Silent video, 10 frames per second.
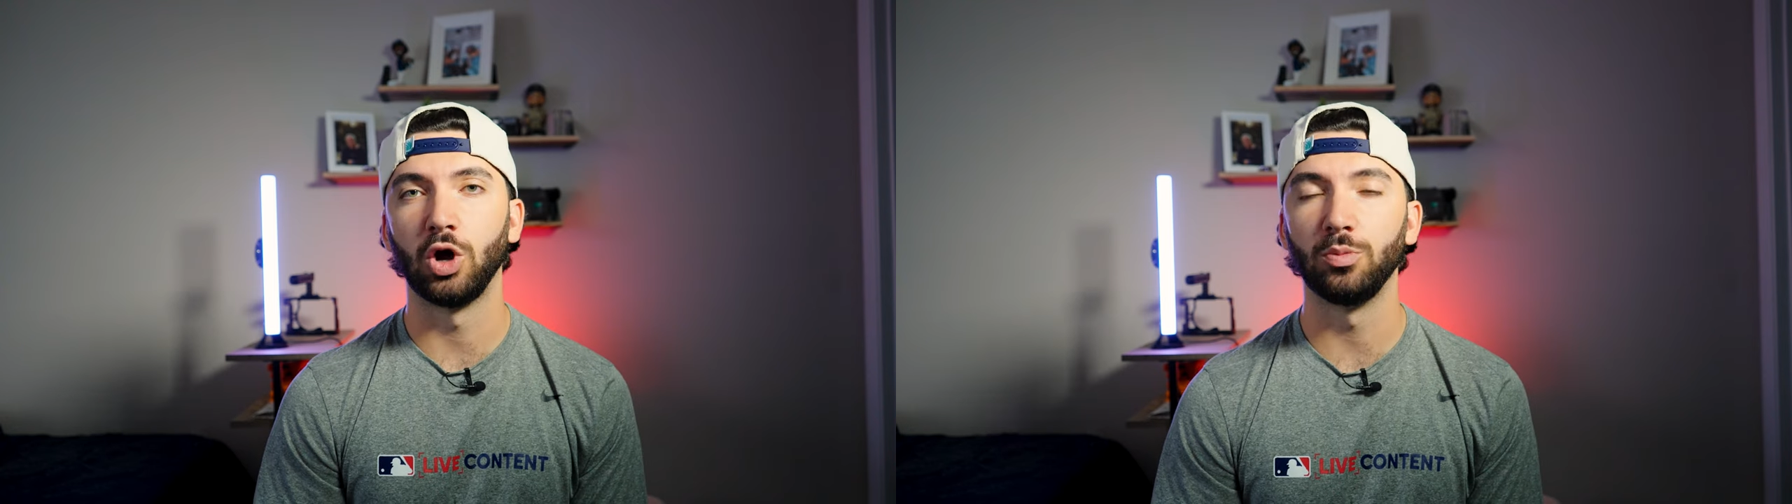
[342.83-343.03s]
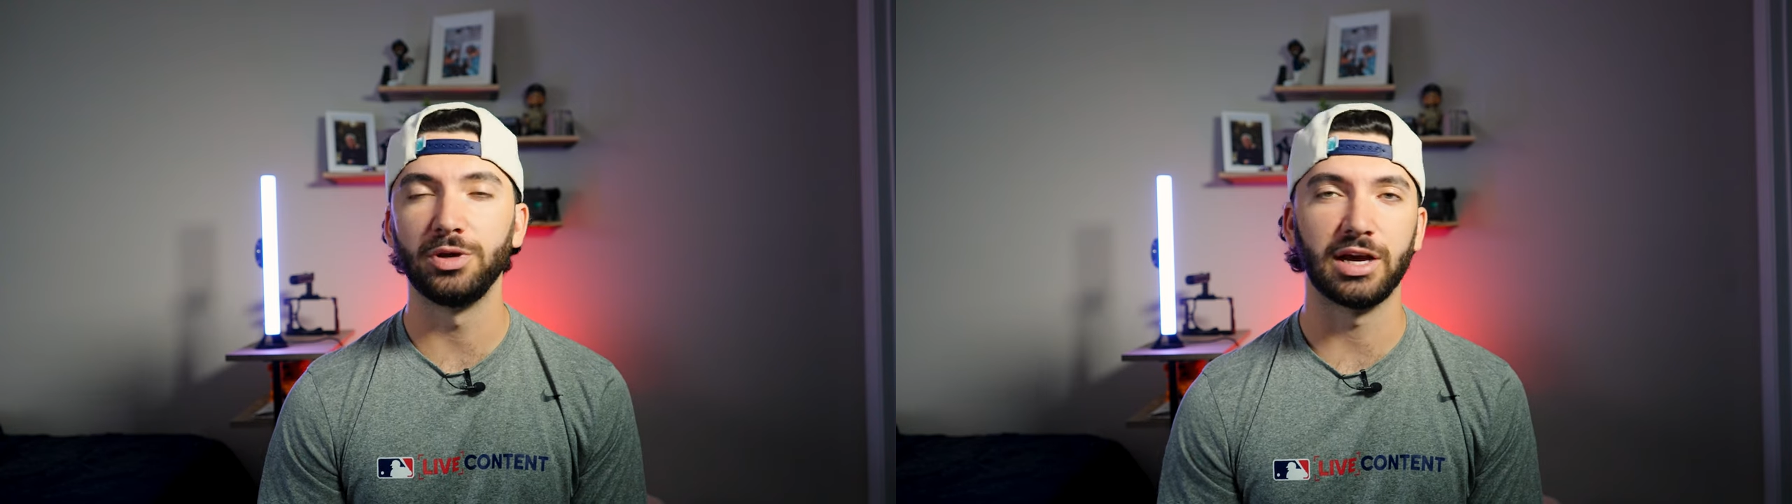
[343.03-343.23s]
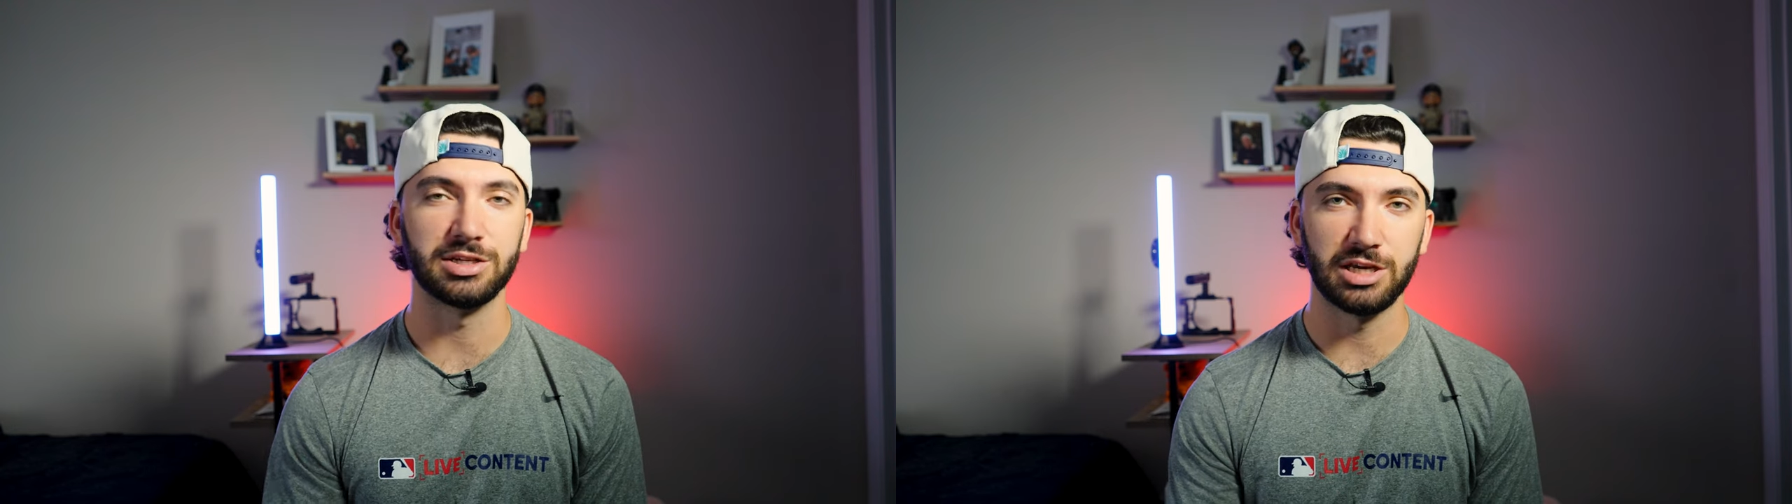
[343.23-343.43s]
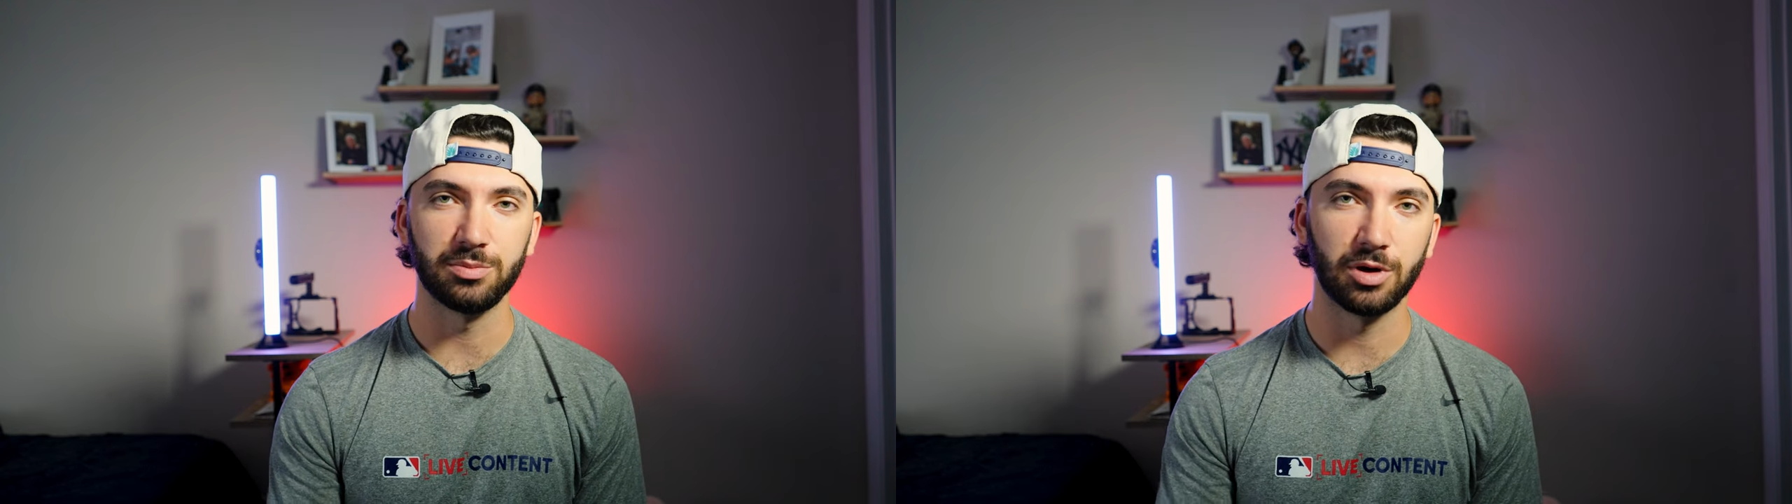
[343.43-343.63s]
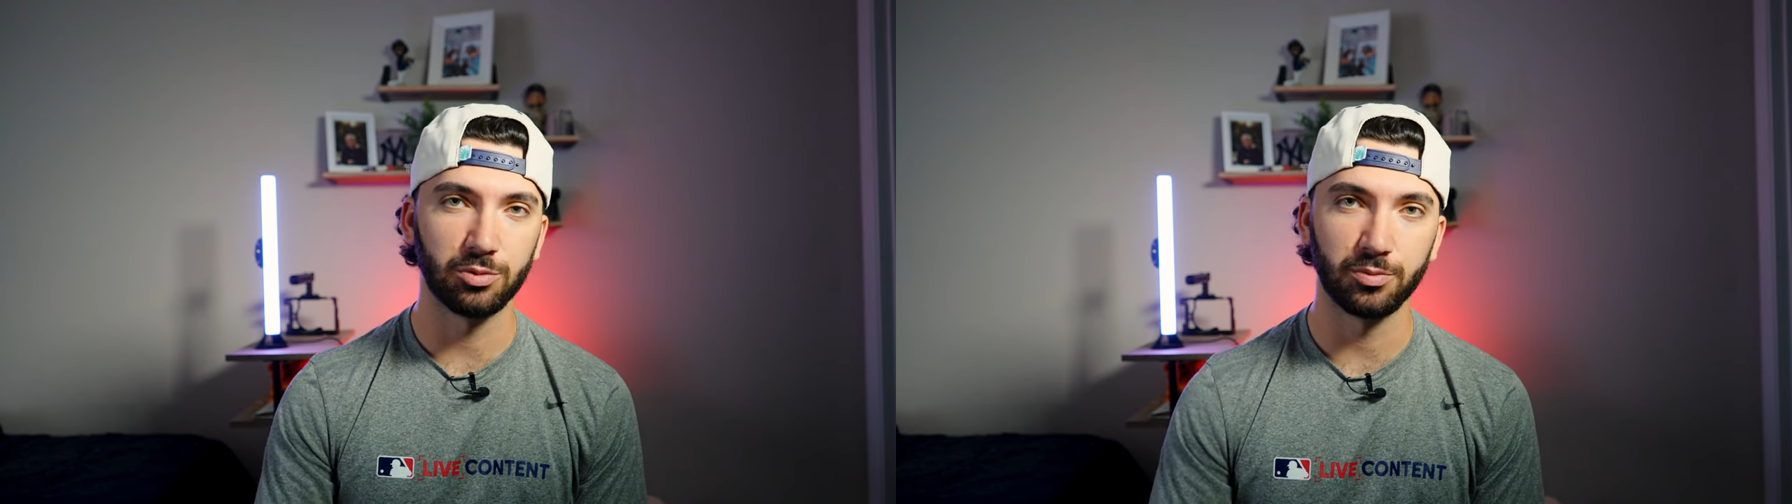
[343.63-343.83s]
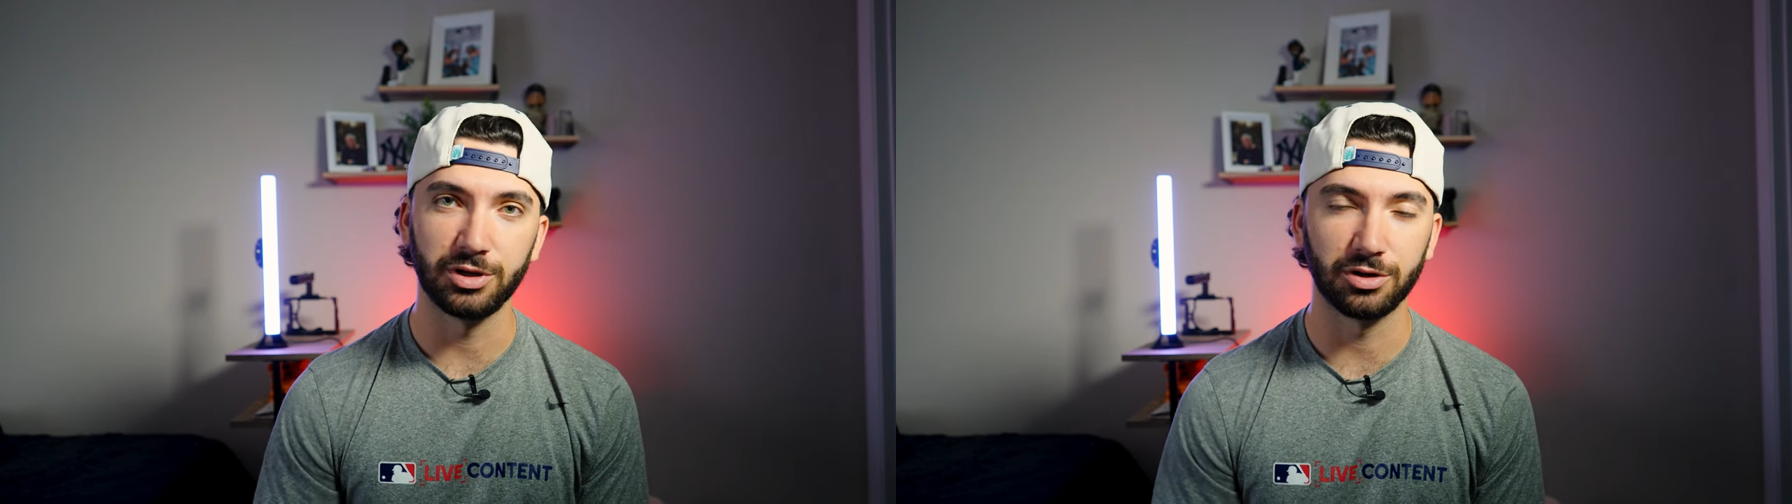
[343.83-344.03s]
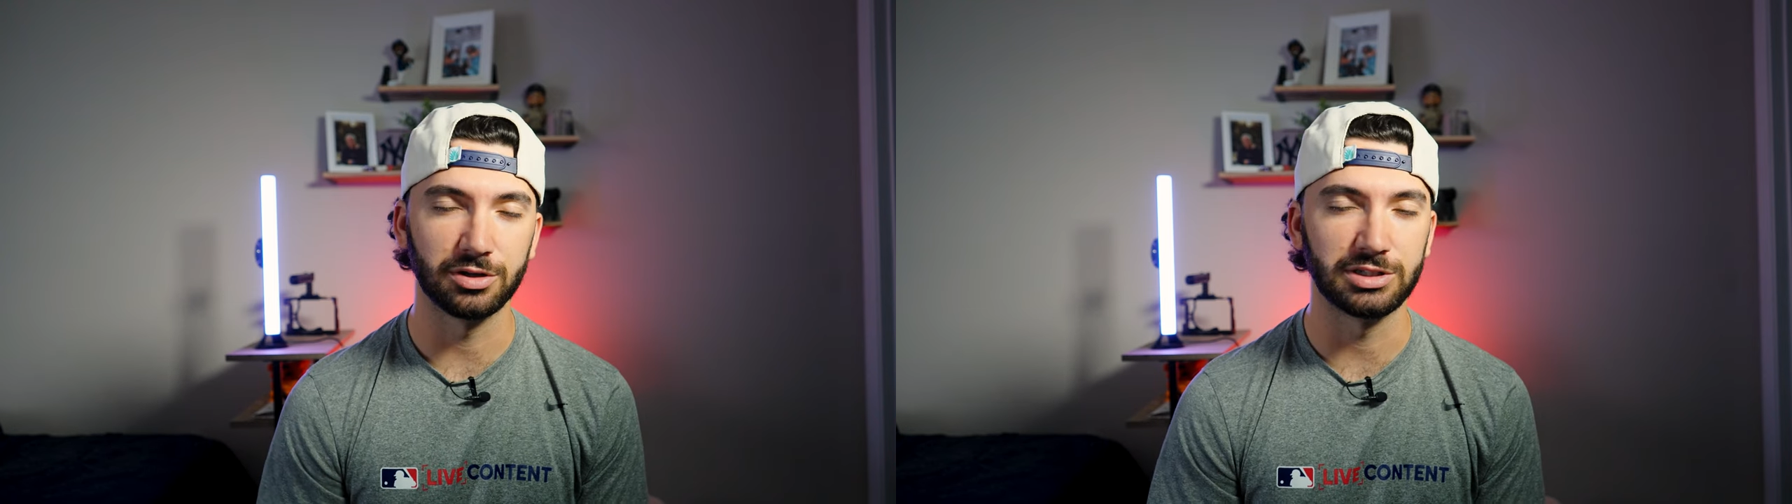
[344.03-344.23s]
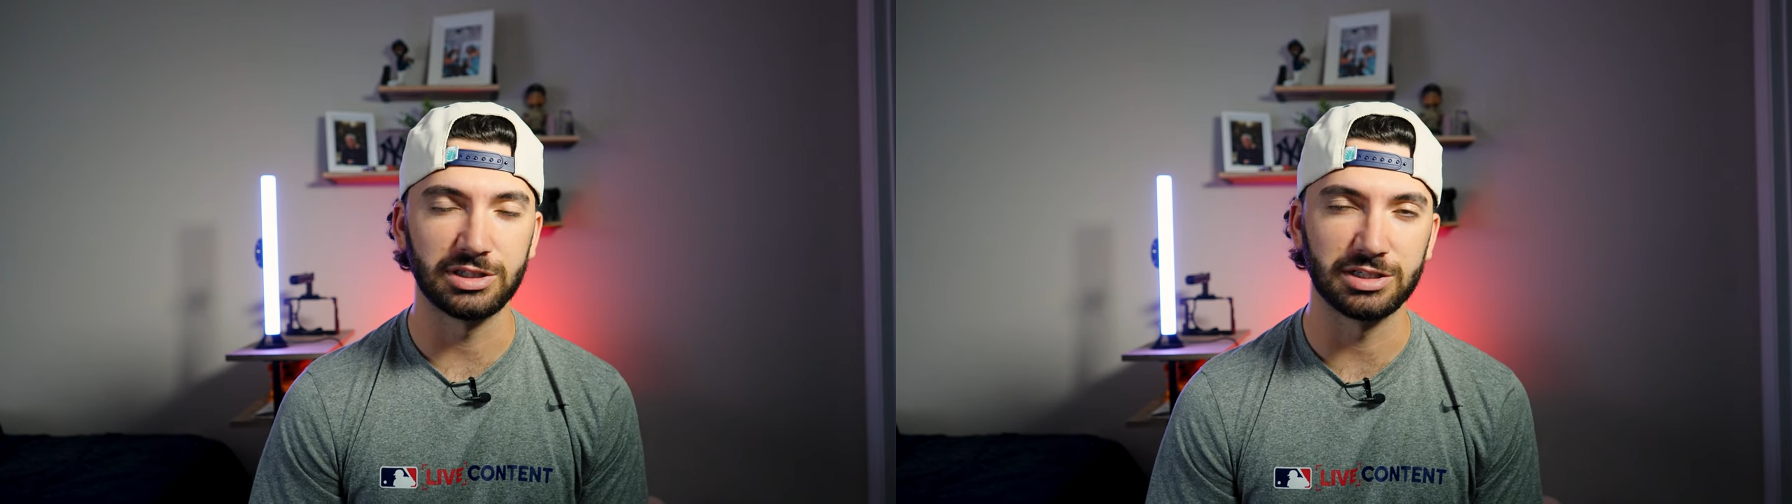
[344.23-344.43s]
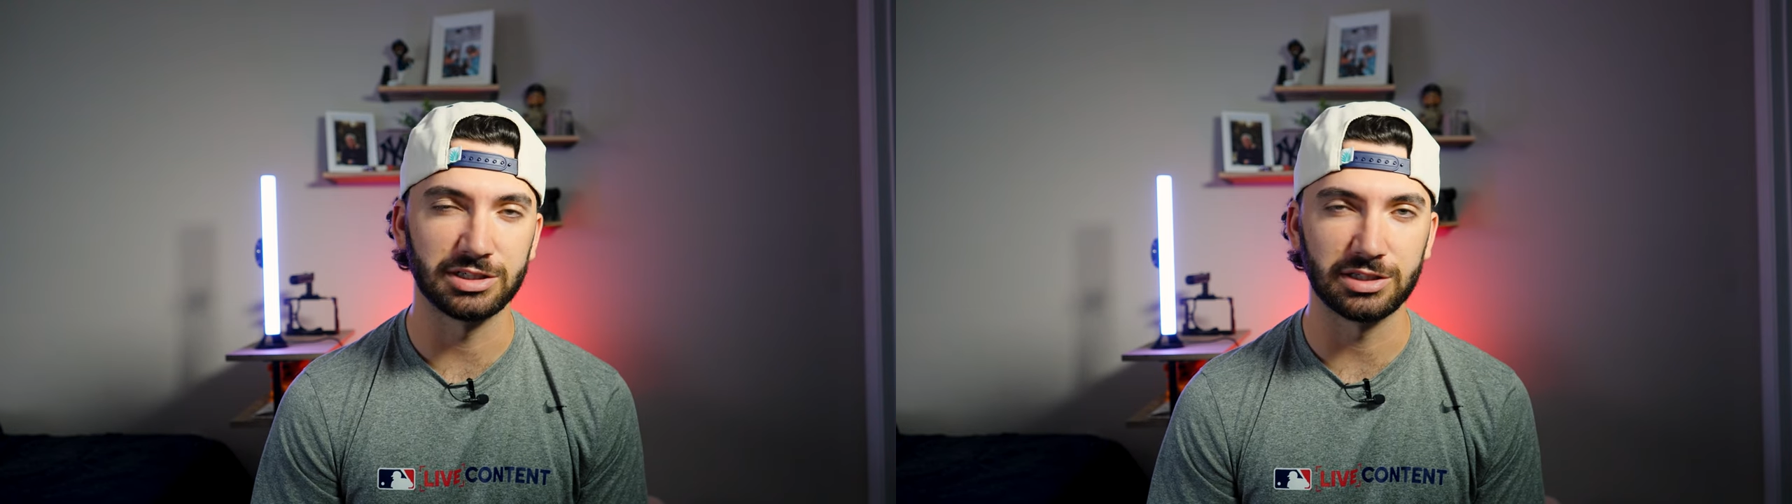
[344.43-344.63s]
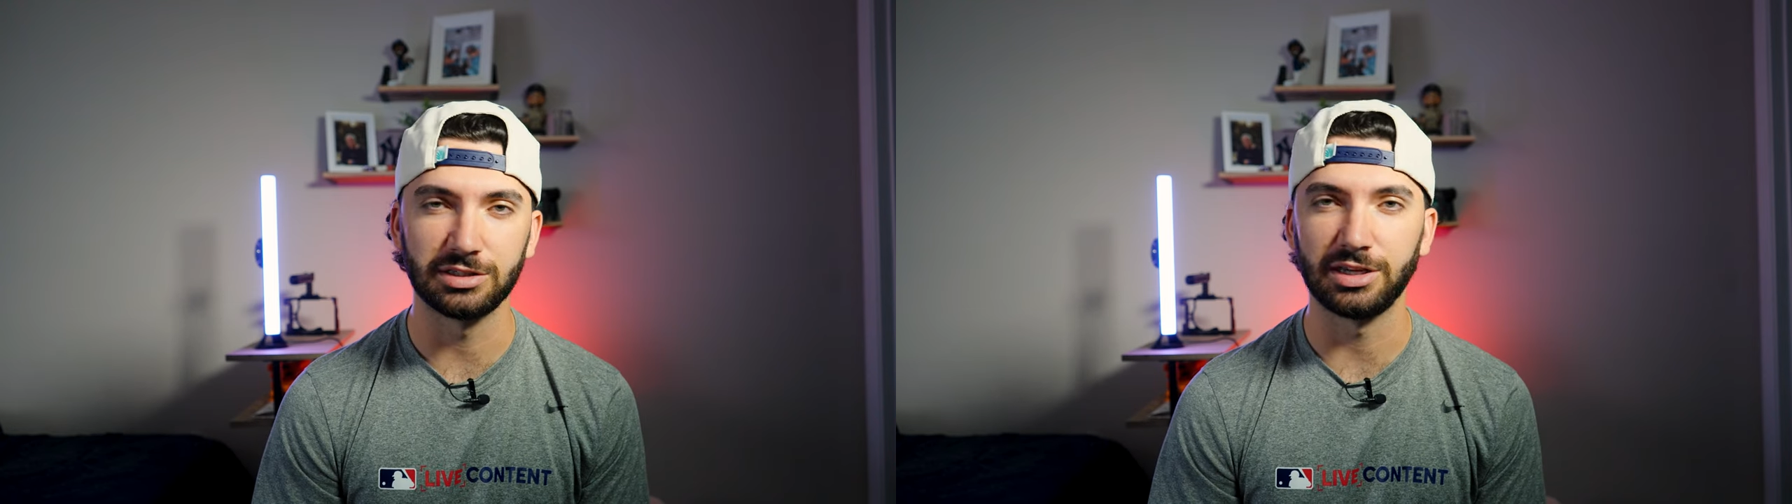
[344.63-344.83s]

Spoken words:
Hope you guys keep up with me during the season.